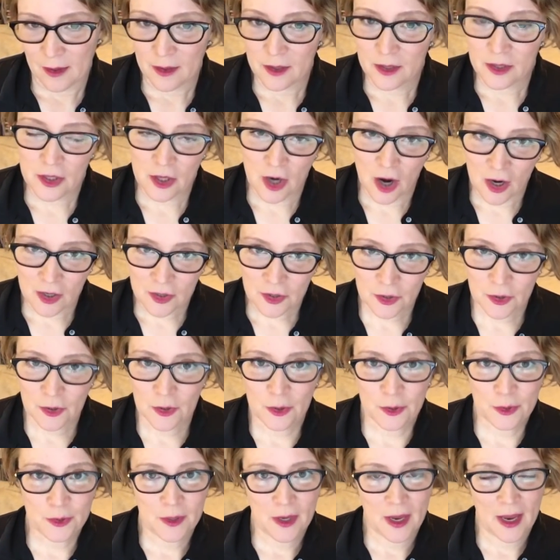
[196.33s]

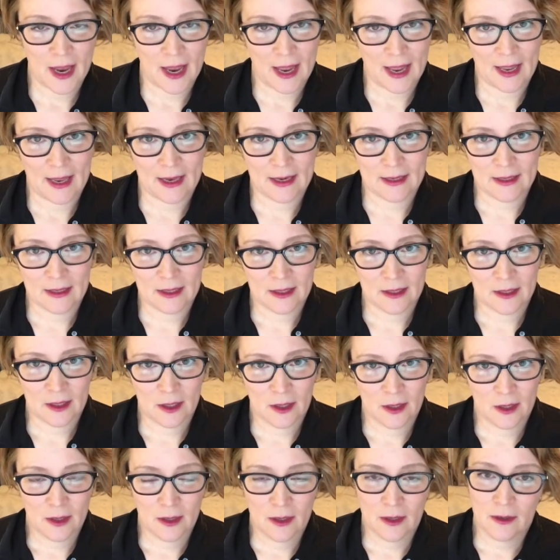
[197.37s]
doctors and
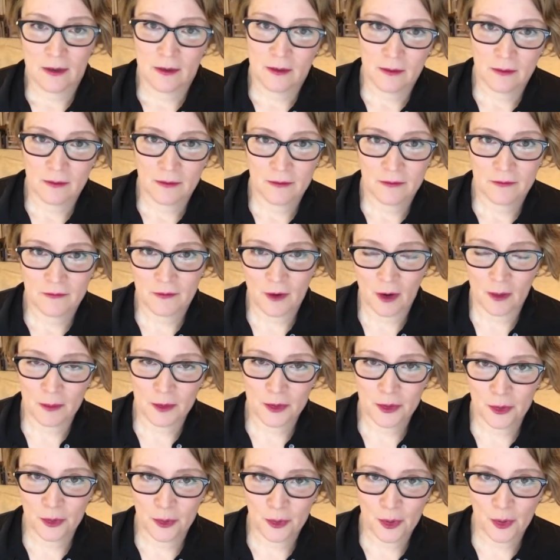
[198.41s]

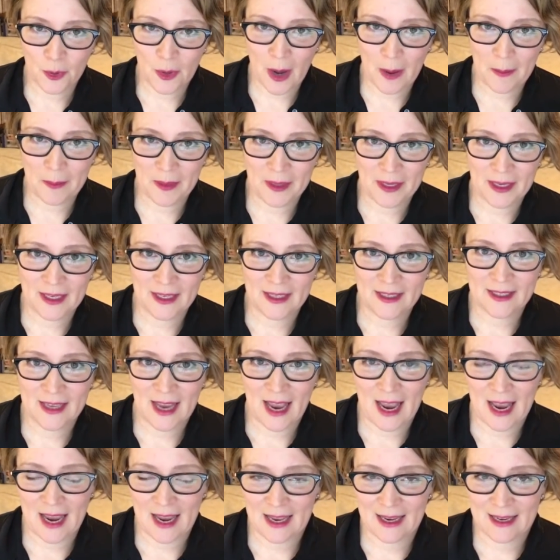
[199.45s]
pharmaceutical companies
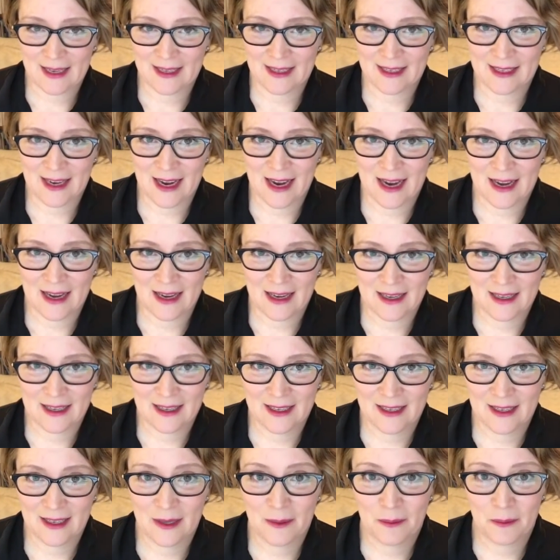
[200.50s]
and
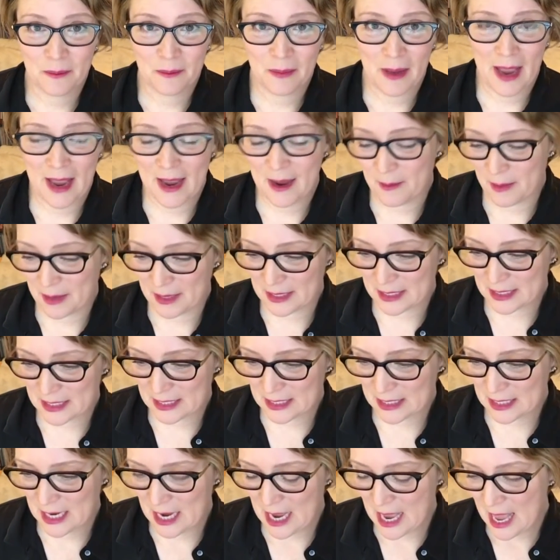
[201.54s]

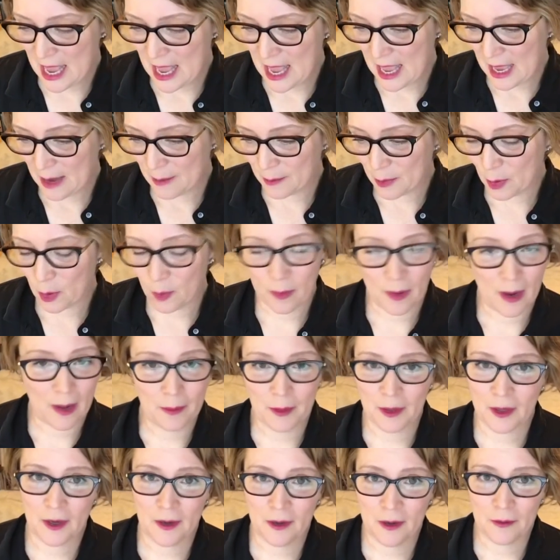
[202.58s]
payment.
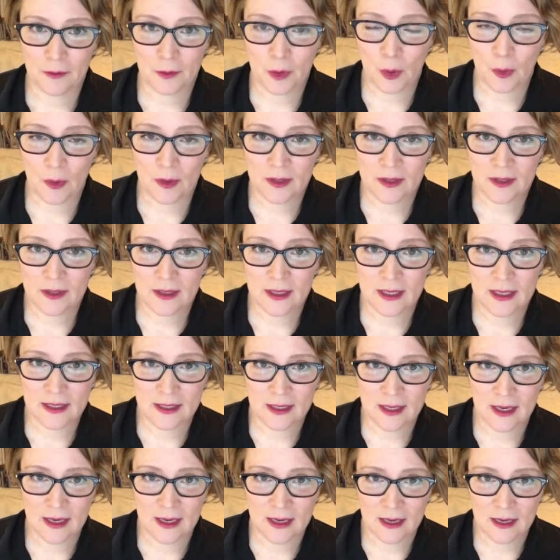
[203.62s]
ProPublica, of course,
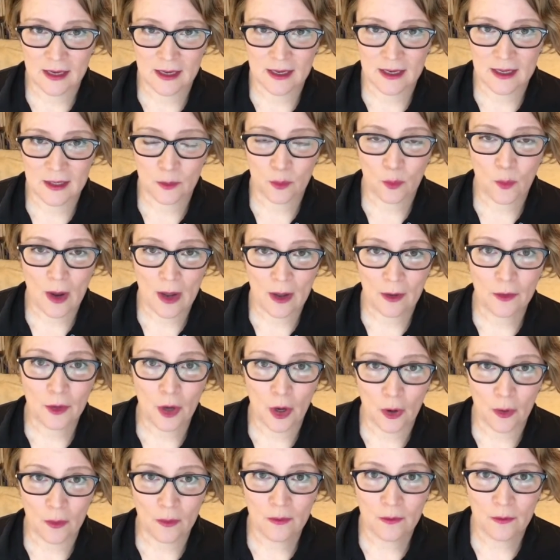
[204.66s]
is well
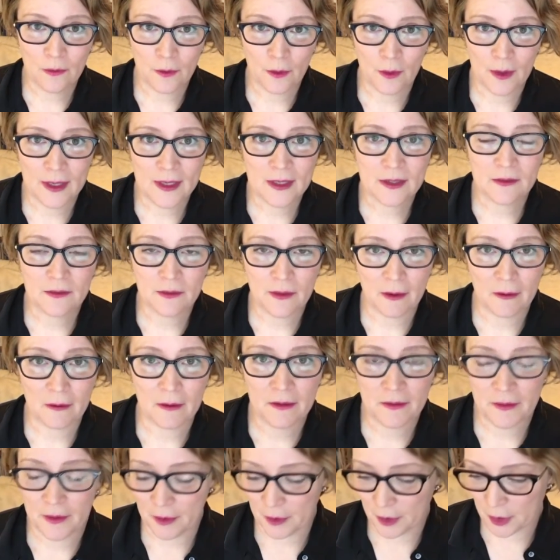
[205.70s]
known for its very,
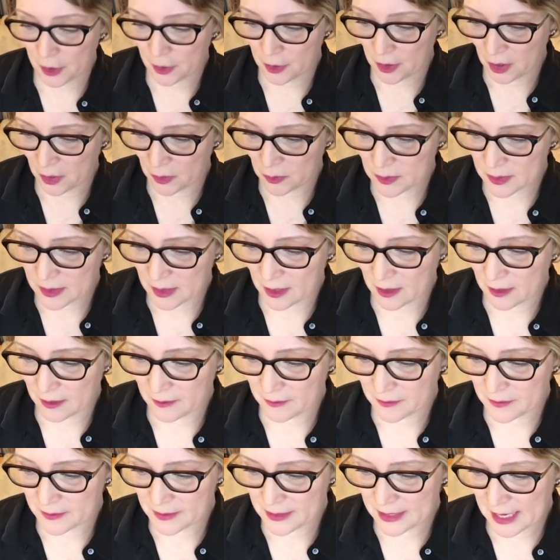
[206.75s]
very good use
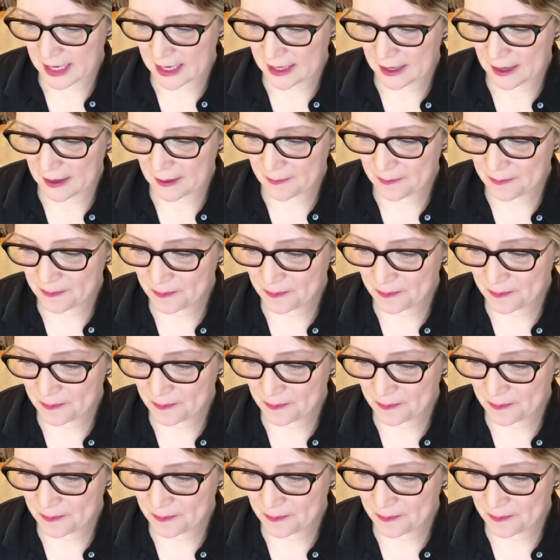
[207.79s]
of data.